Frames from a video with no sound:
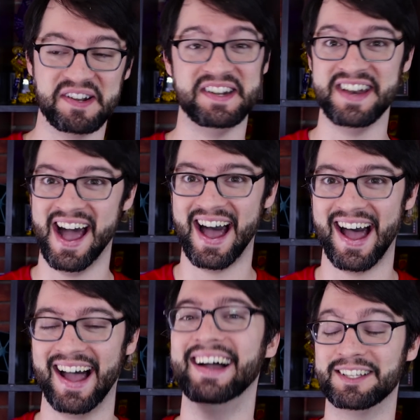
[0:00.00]
but
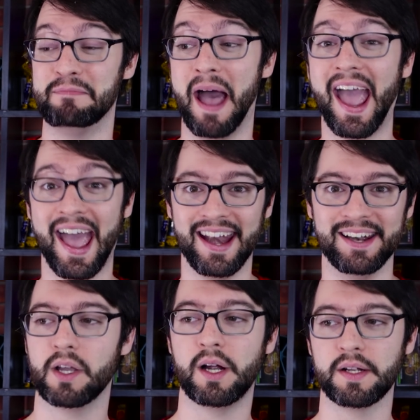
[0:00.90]
nah, it's
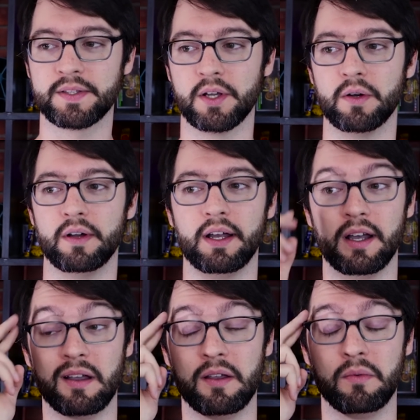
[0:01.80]
bad. All right, so
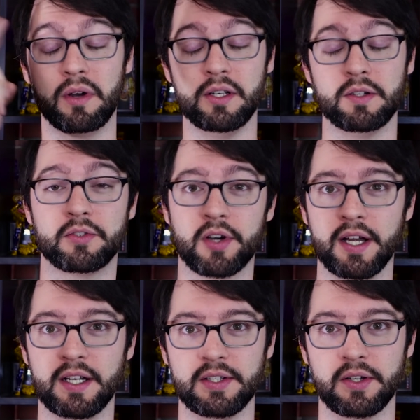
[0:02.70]
uh, what are you
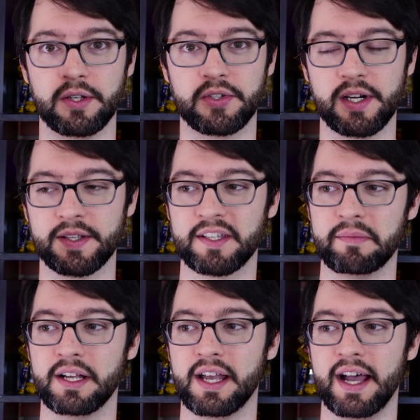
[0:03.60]
trying to do? You're trying to
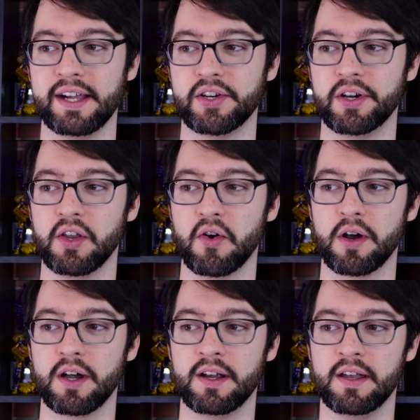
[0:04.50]
summon a guy during
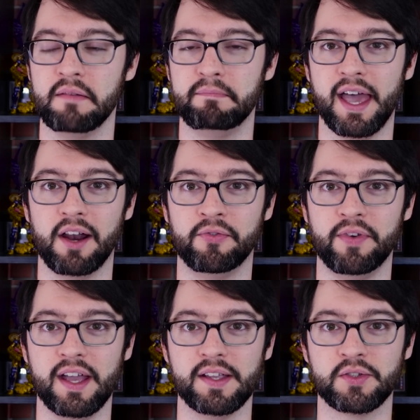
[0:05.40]
your battle
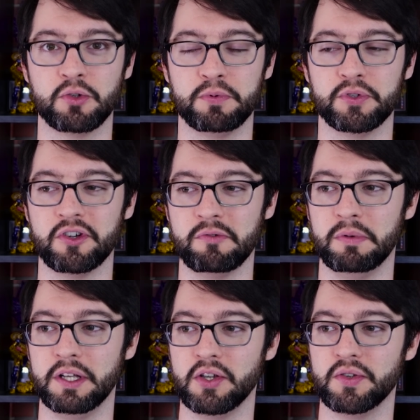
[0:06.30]
phase to
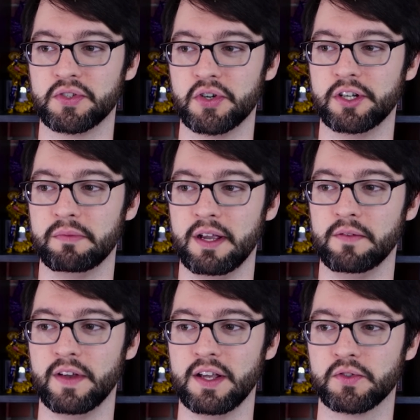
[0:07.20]
presumably use during your
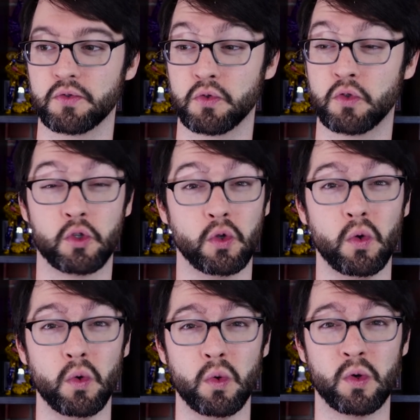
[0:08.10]
main phase
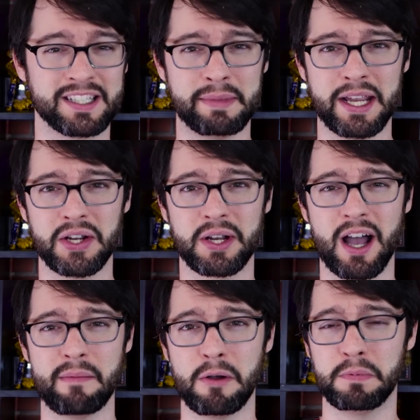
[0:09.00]
two to make your
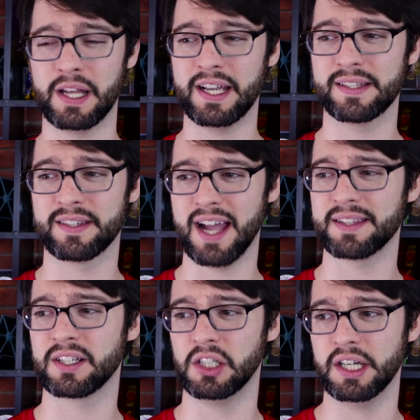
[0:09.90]
combo plays?
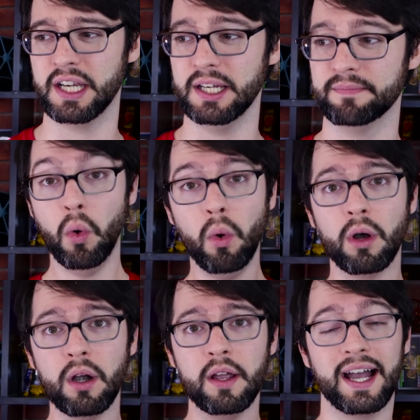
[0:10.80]
That's clunky.
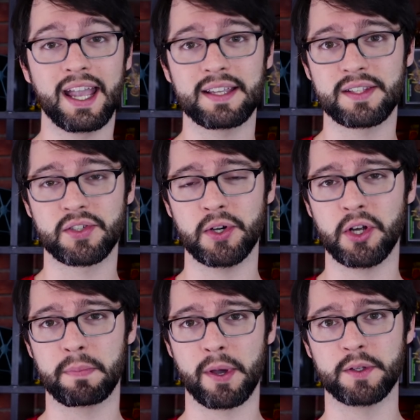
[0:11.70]
Or I guess it's during
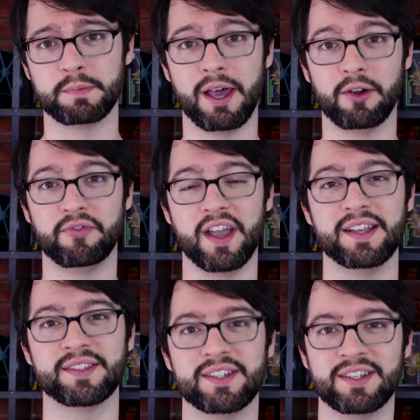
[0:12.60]
your opponent's battle
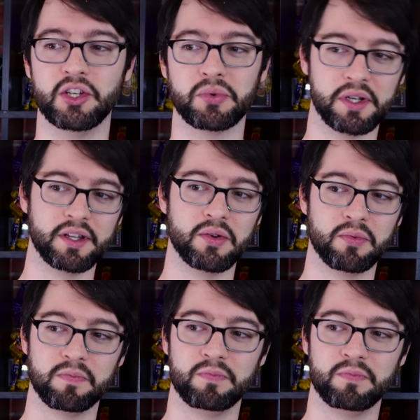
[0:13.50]
phase and you are really